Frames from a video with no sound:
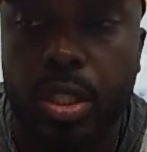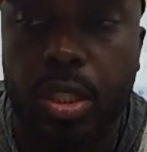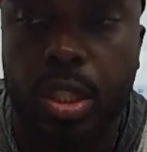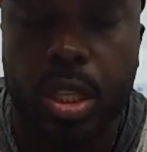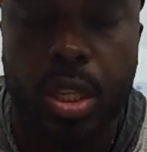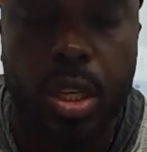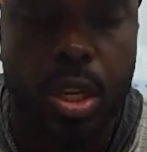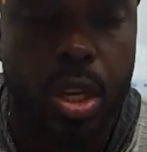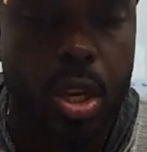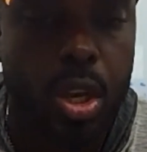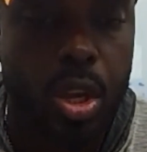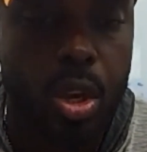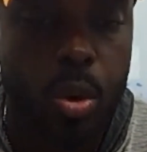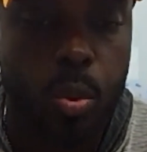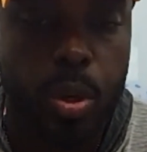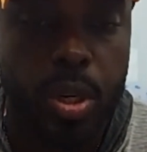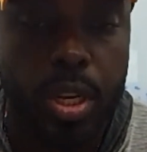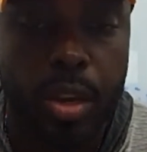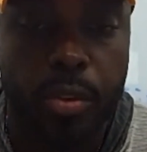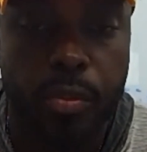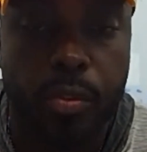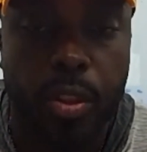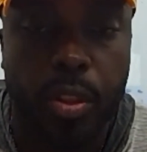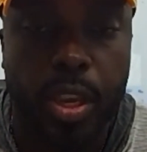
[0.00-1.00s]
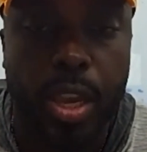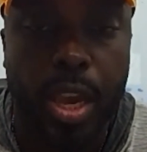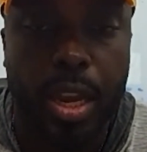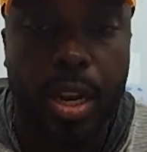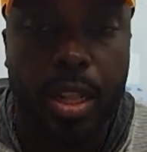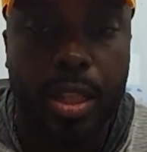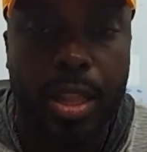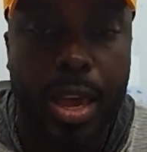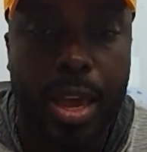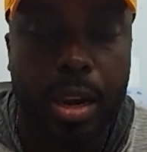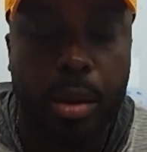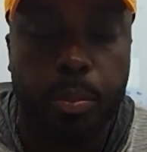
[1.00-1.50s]
And we definitely got a
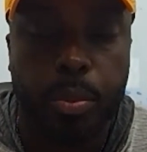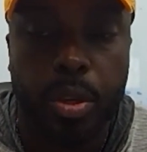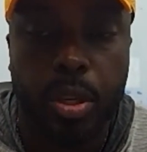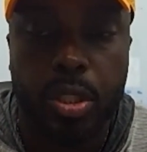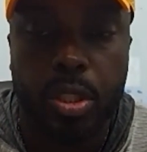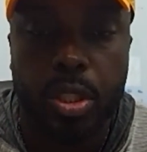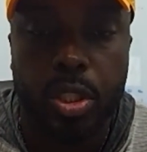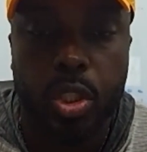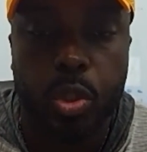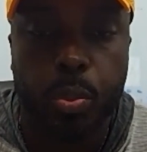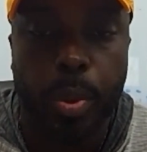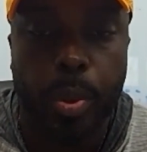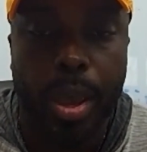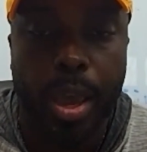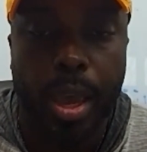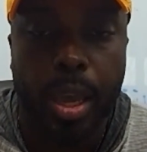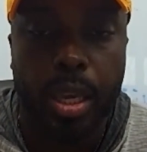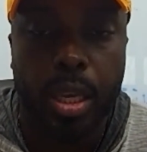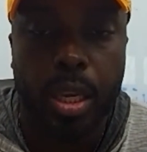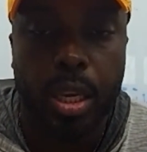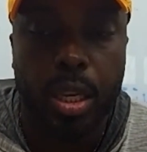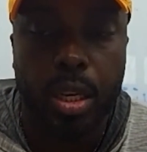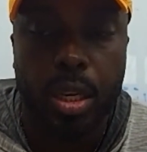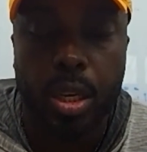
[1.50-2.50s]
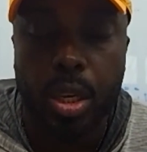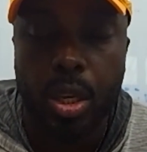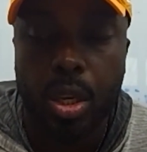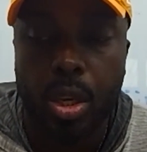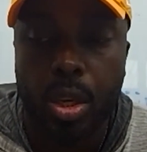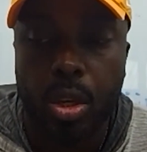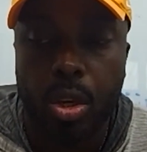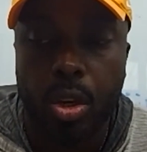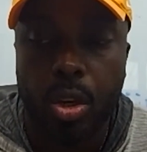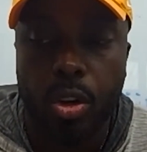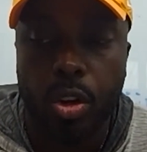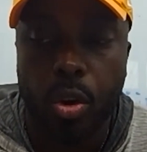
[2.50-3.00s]
lot of pieces back. And,
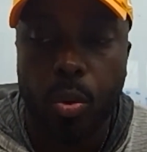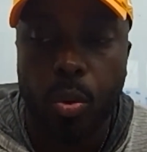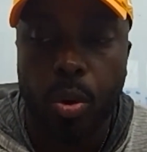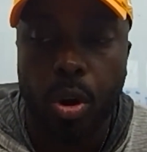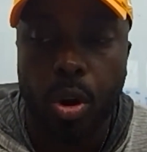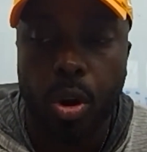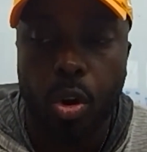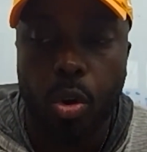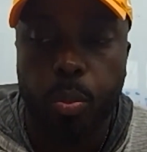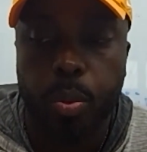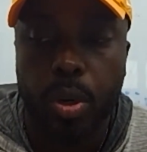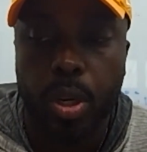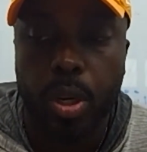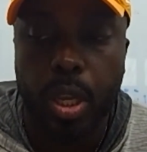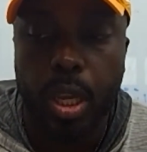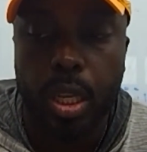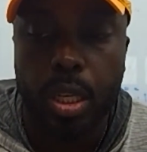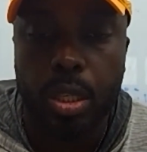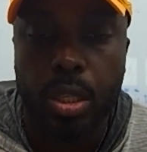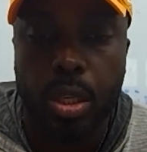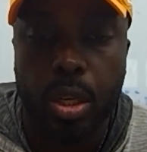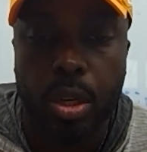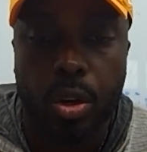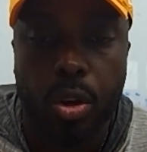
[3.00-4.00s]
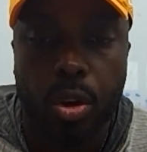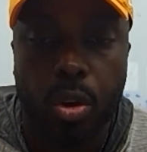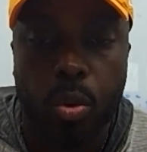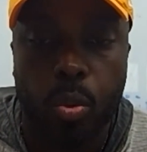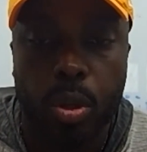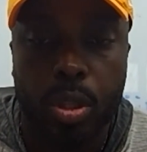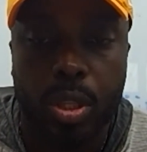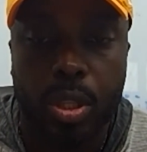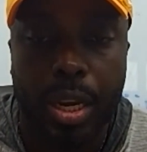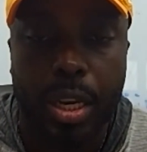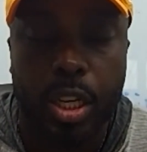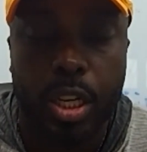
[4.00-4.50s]
you know, we're hoping that, you know,
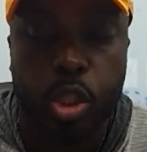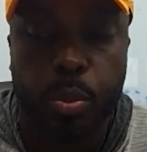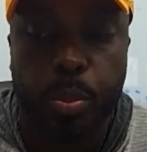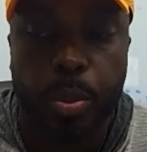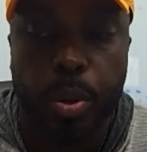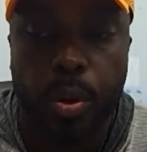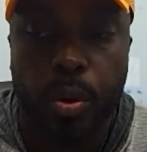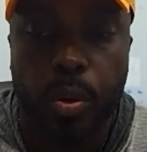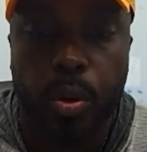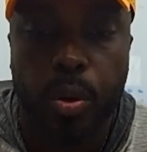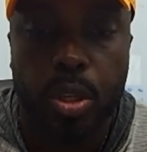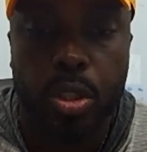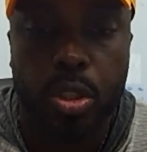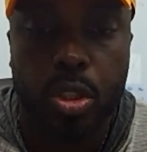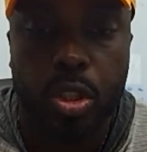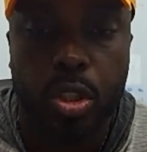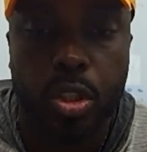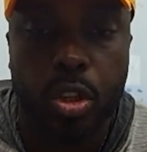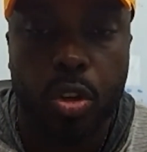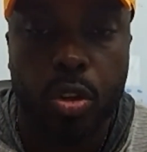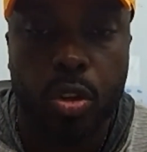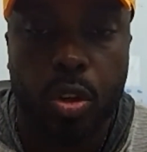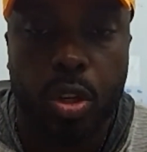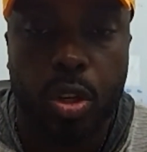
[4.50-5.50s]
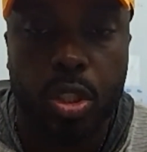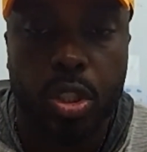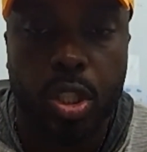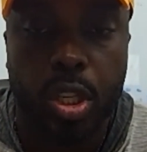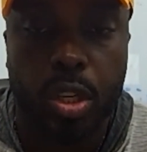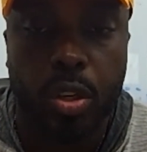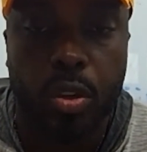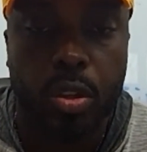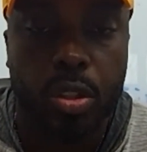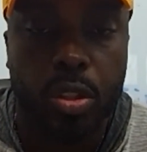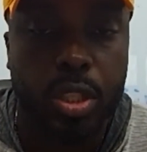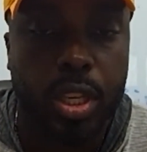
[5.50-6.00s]
with that experience, you know, they'll
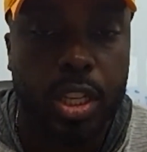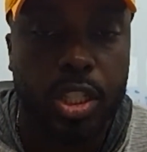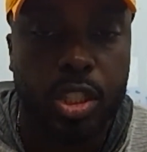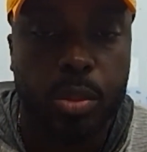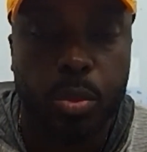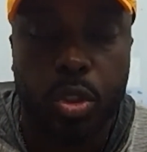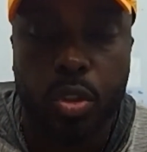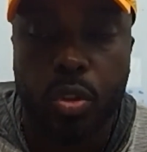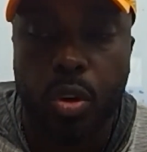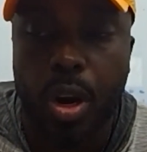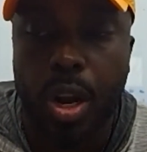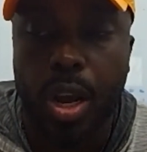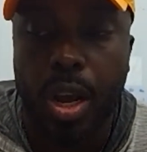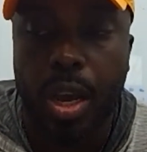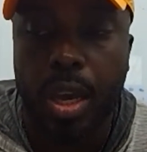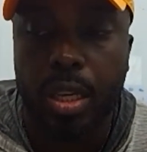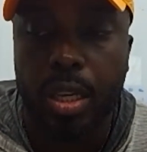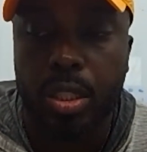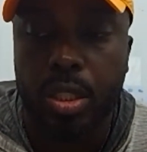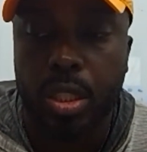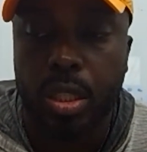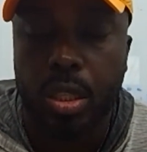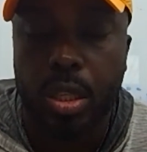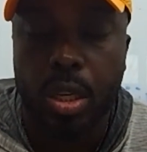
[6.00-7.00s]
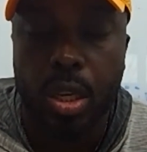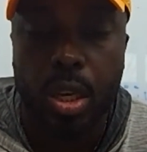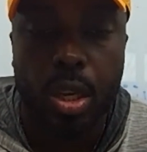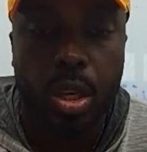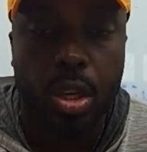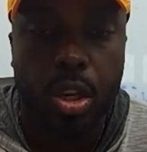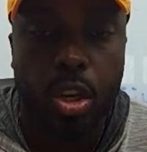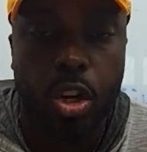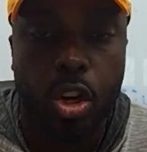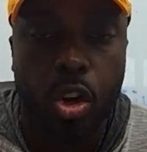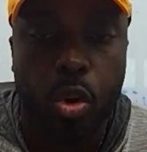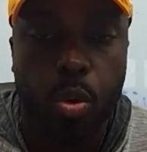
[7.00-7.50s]
continue to take some strides and,
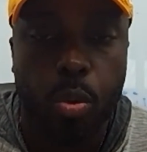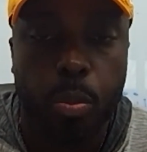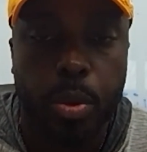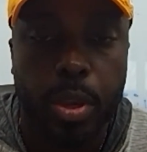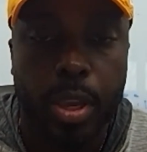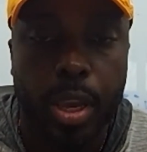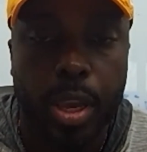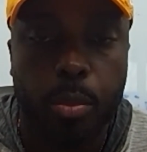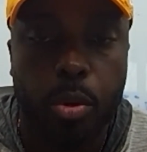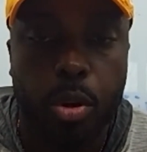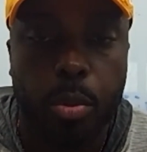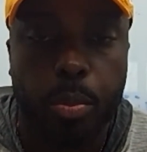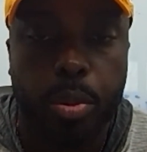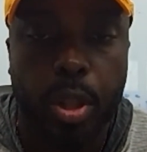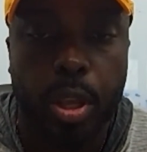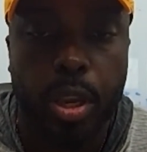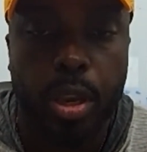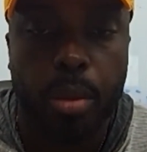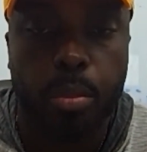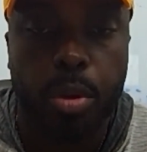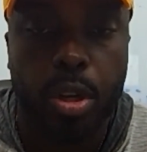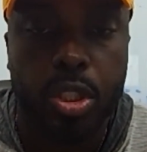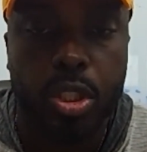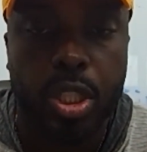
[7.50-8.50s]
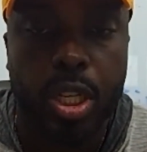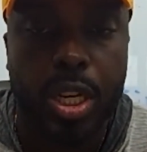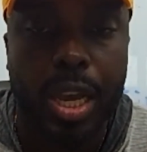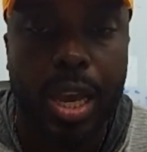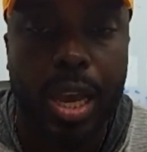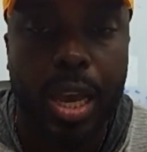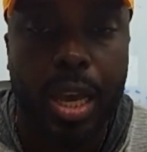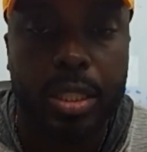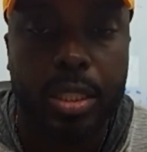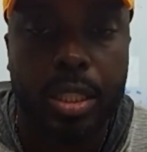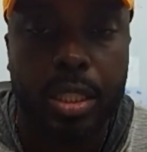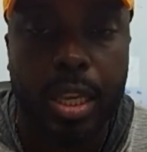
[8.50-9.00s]
you know, we'll be able to play a bunch of
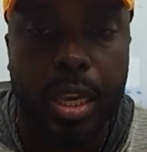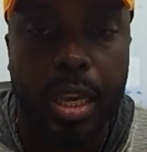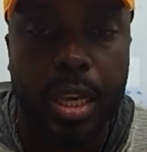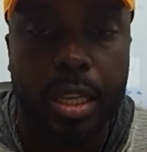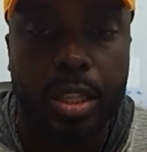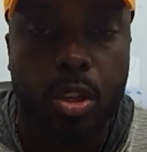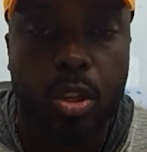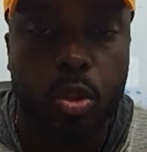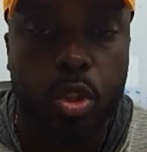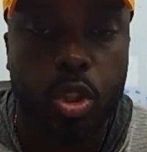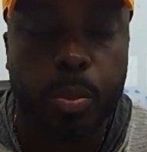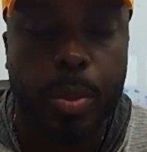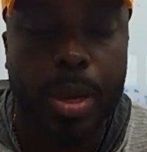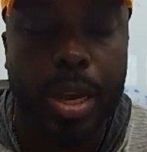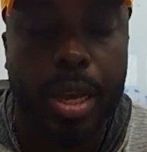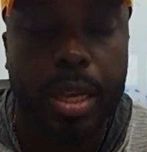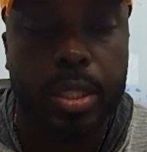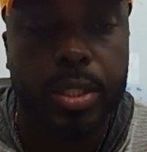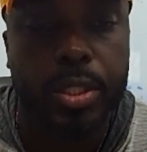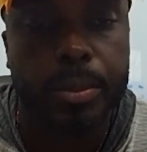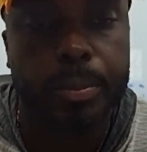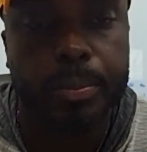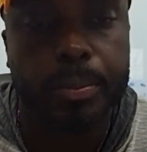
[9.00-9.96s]
guys at those spots.